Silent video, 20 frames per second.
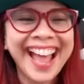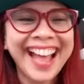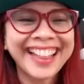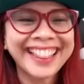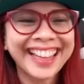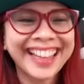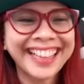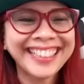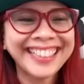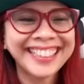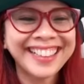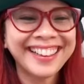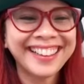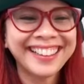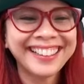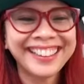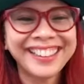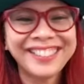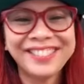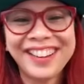thanks,
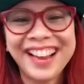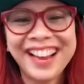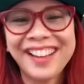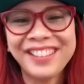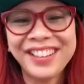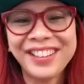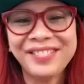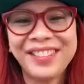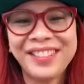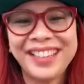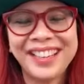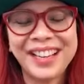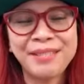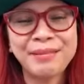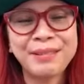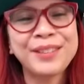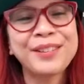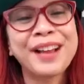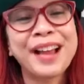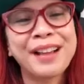Carly, for having me. I'm
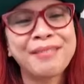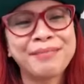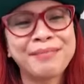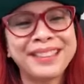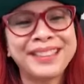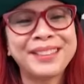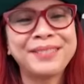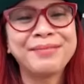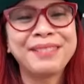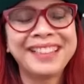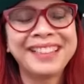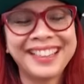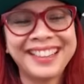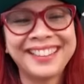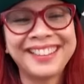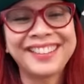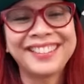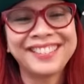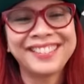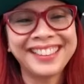so happy to be
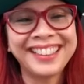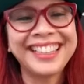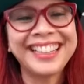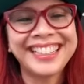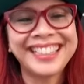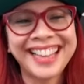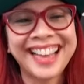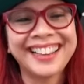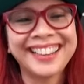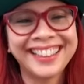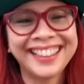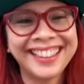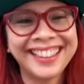here. Really excited.